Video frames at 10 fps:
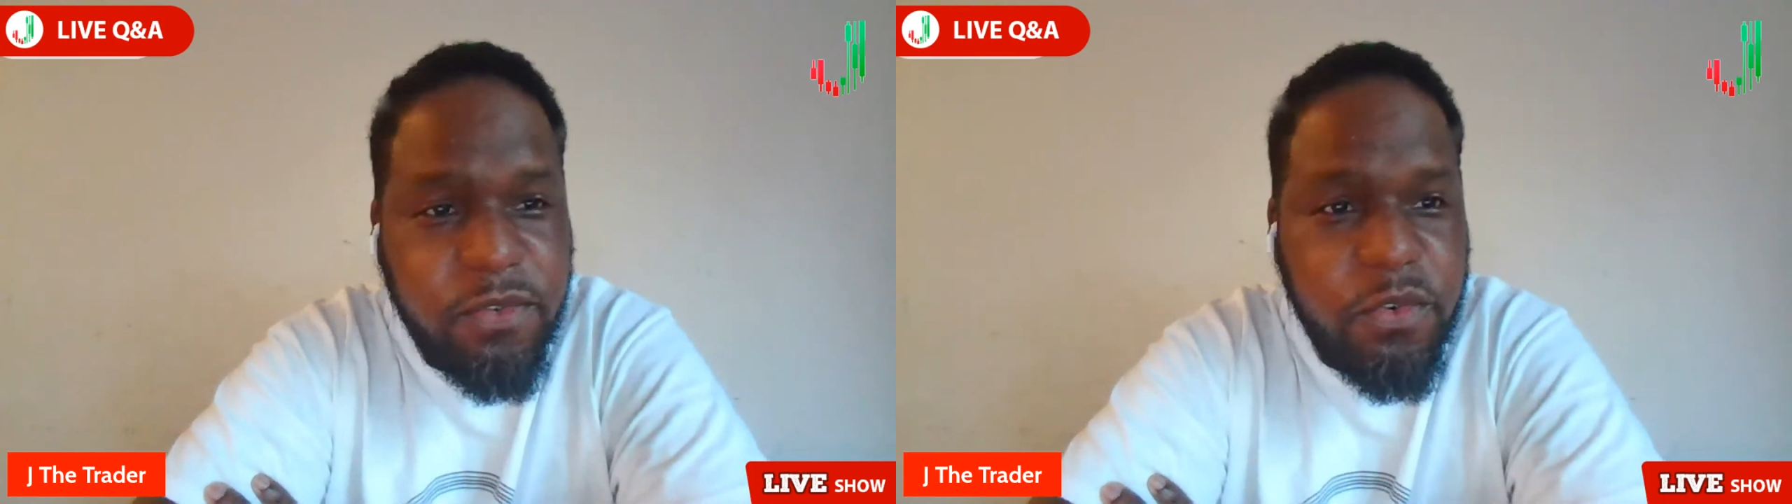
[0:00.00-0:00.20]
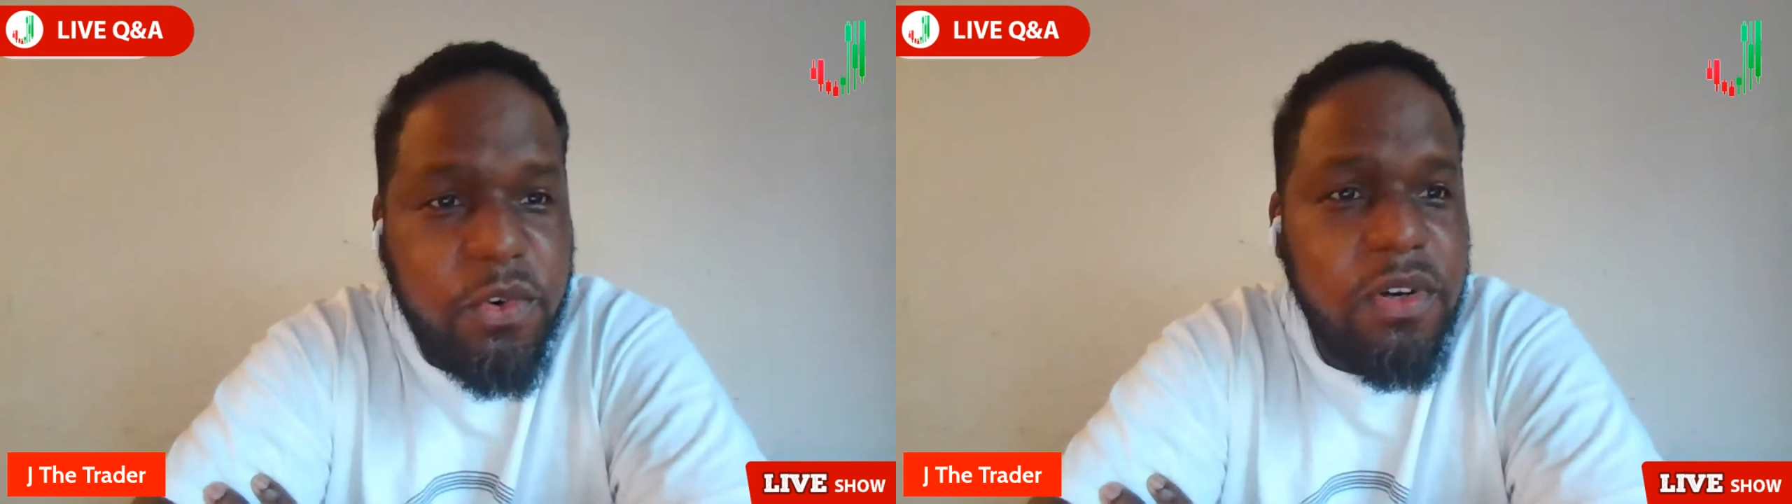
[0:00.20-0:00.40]

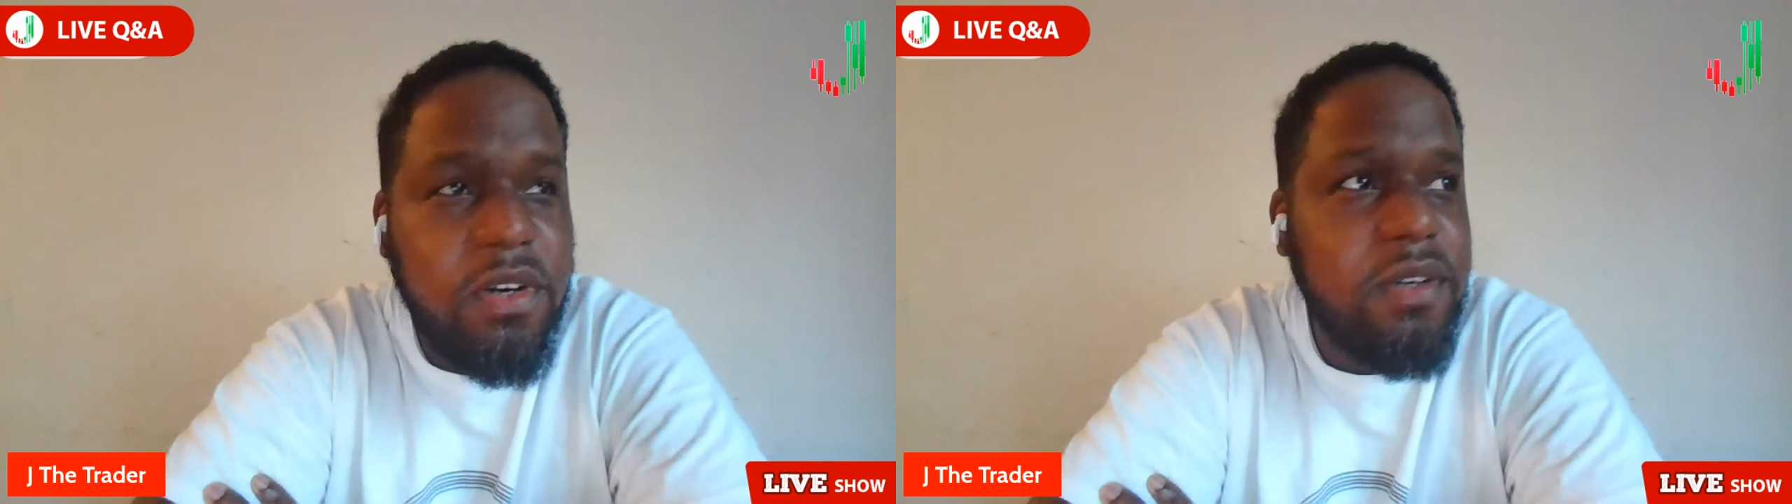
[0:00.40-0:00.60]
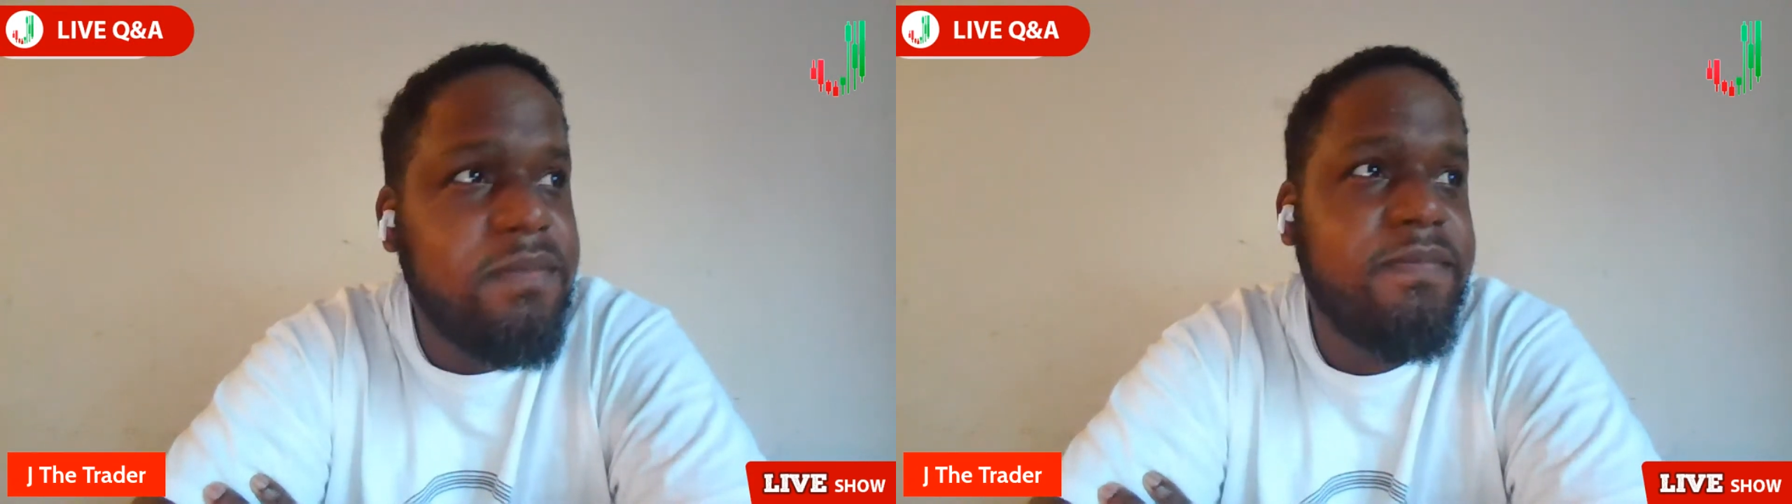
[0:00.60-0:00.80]

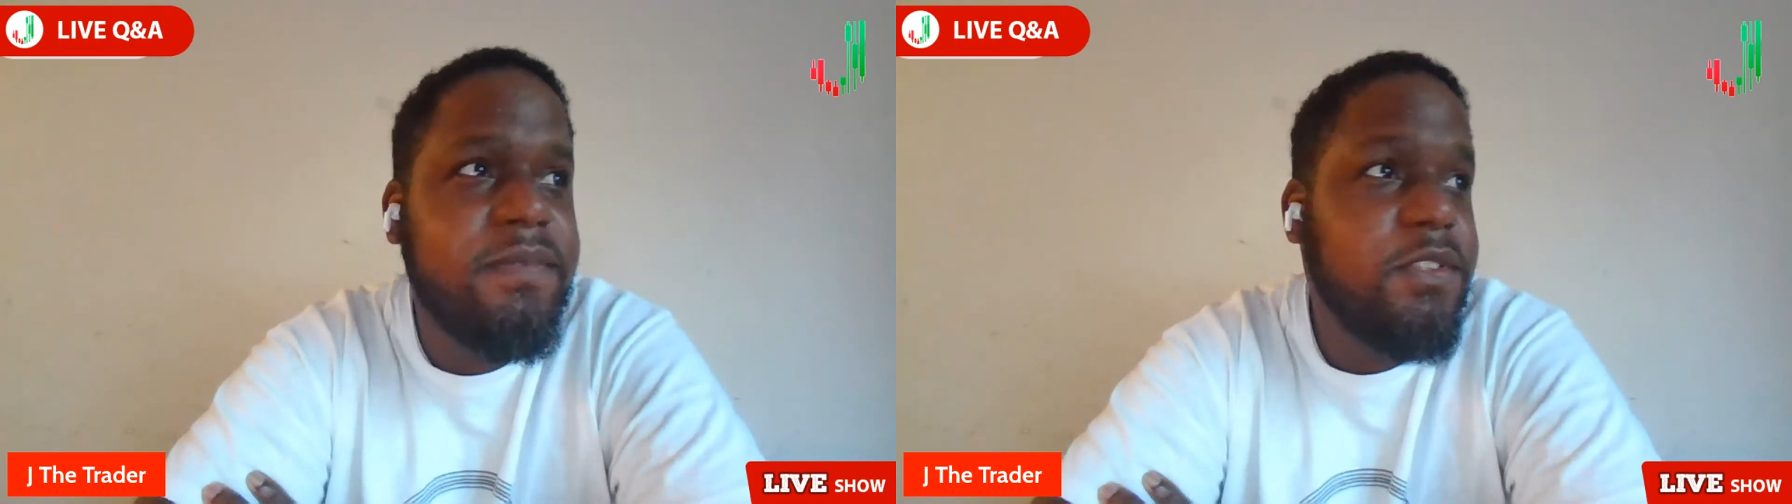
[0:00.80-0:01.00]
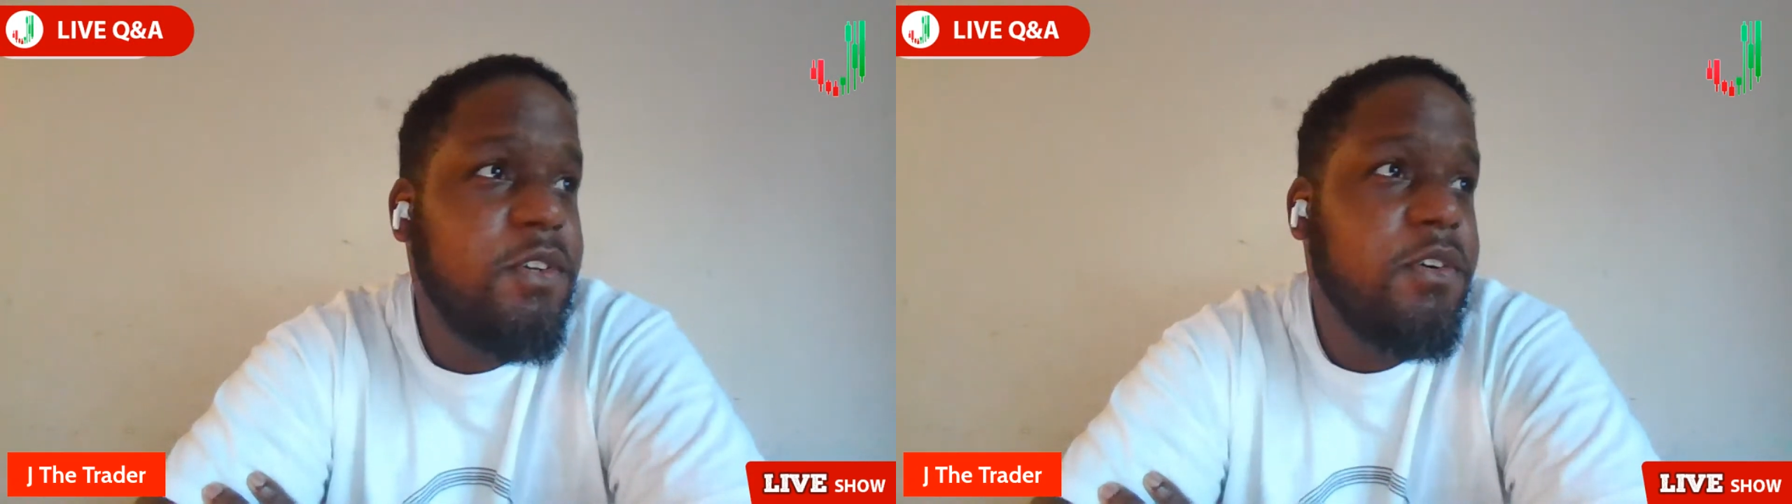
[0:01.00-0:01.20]
for,
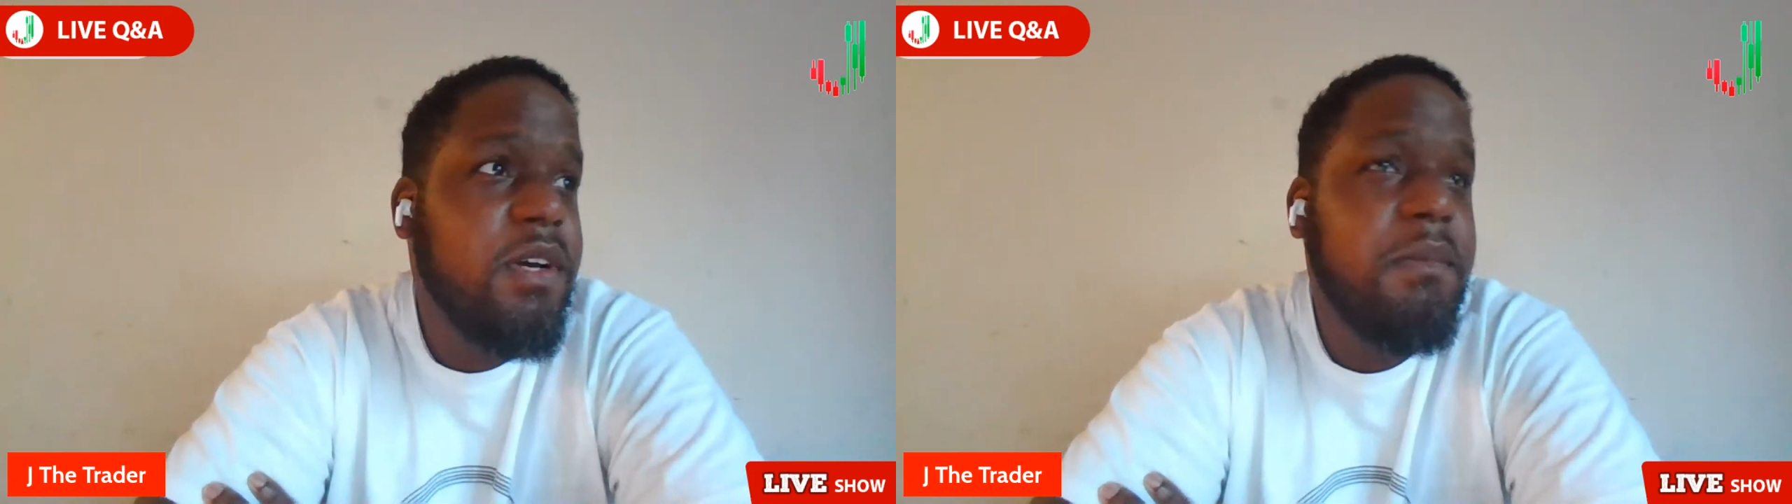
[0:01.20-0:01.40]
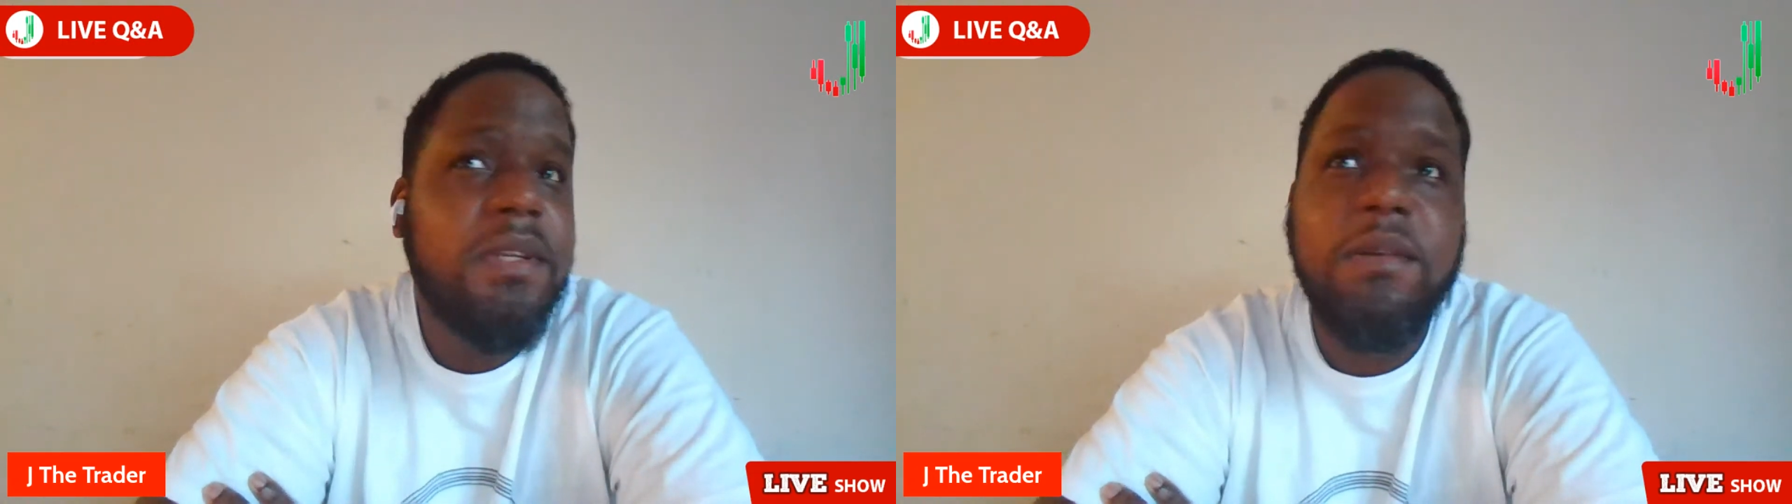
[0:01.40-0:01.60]

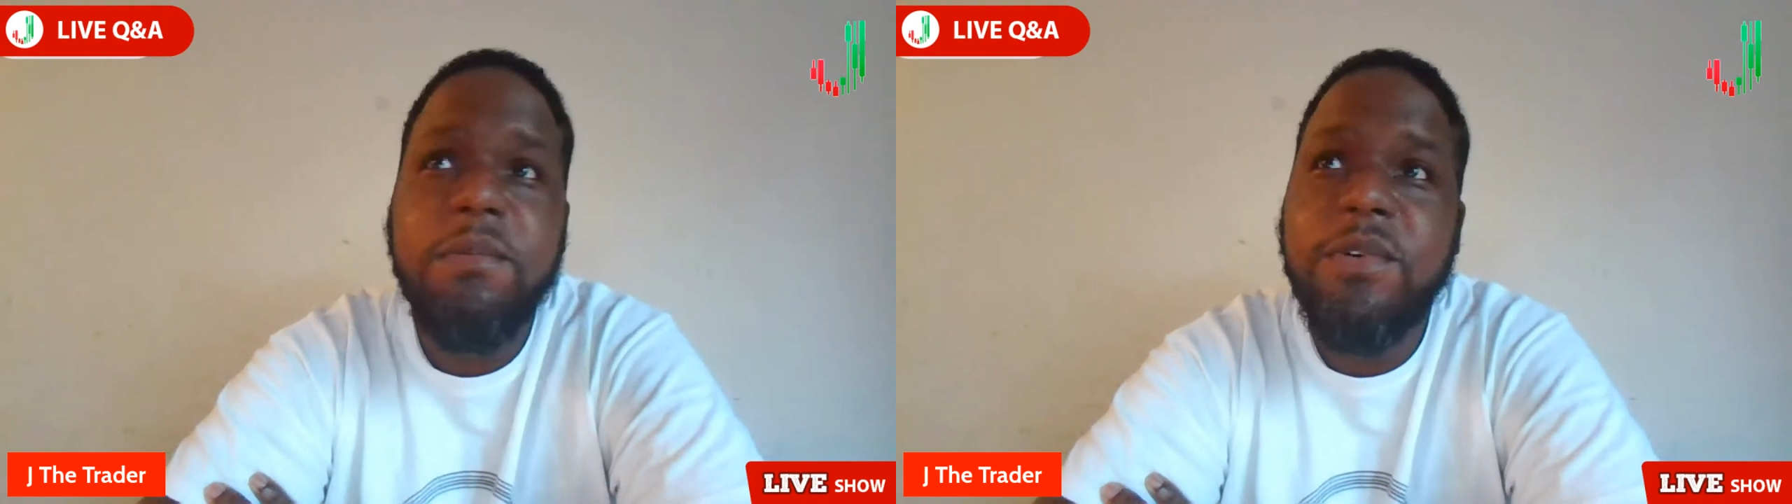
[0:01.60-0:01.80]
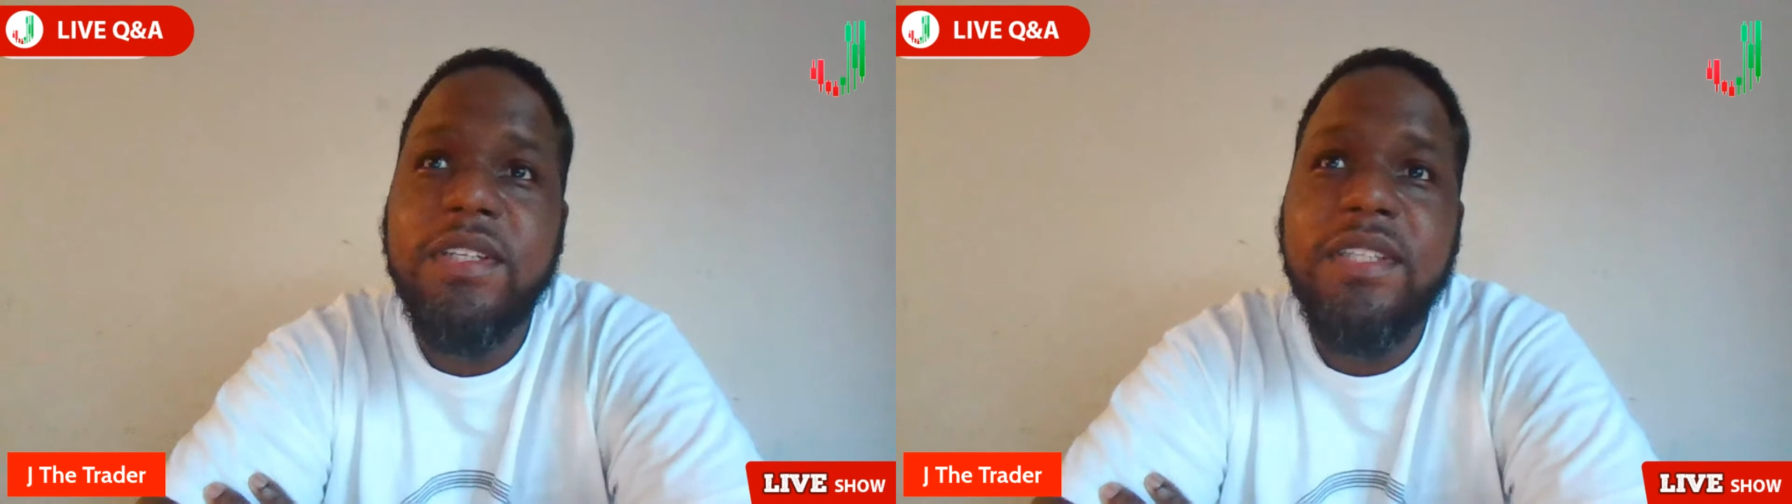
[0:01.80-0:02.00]
coming in the morning.